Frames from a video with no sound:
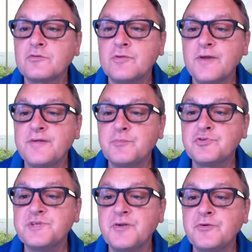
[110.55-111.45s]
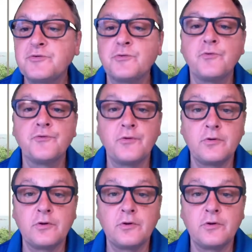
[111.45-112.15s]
crazy presenter tools, so you can